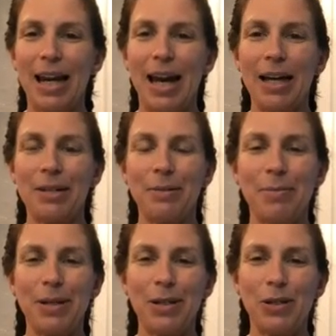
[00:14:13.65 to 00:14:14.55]
and
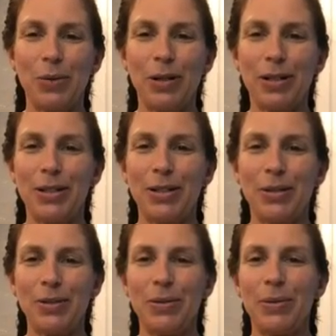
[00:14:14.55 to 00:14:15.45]
be sure
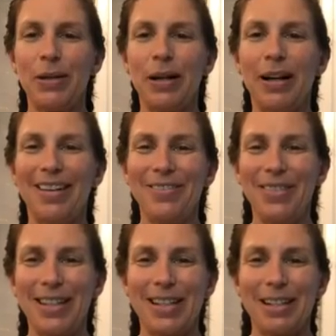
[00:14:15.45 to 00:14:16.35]
to
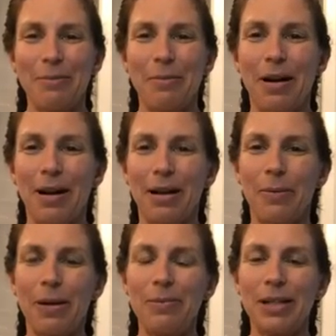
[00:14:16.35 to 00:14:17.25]
visit my
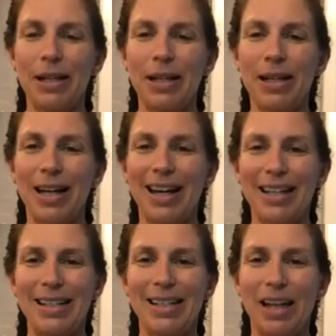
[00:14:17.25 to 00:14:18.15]
website
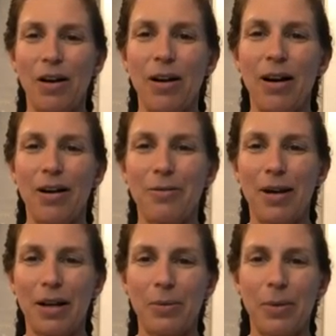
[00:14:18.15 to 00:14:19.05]
at
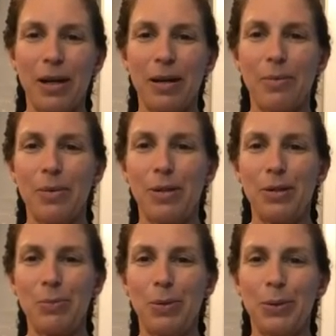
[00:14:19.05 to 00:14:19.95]

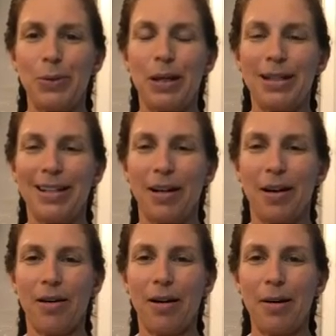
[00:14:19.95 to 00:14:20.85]

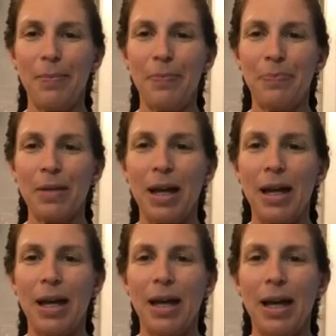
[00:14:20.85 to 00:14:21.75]
sararanaway.com.
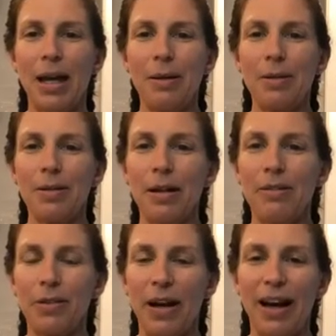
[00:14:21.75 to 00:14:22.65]
And
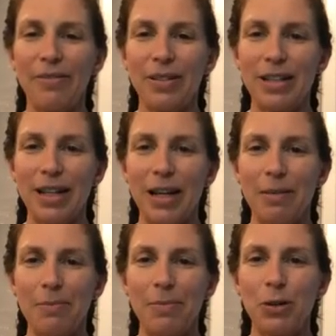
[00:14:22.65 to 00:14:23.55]
if you haven't
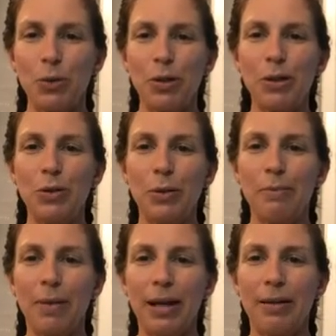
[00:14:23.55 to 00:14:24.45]
yet, be sure to
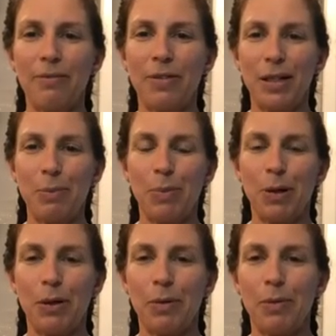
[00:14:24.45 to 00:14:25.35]
join my
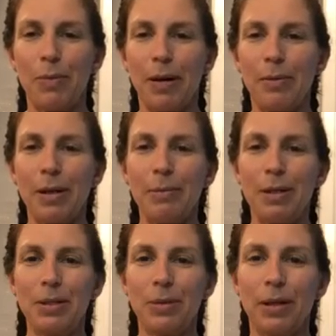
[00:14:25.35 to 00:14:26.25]
Facebook group. I'm going to be
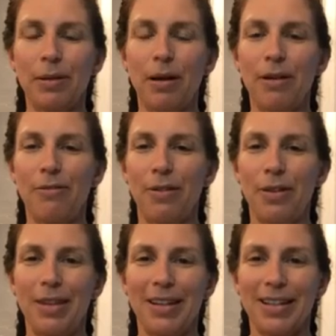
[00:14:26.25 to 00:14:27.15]
doing a lot of
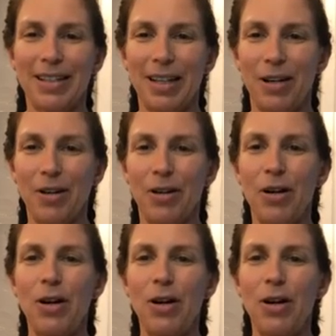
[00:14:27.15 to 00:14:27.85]
fun things there.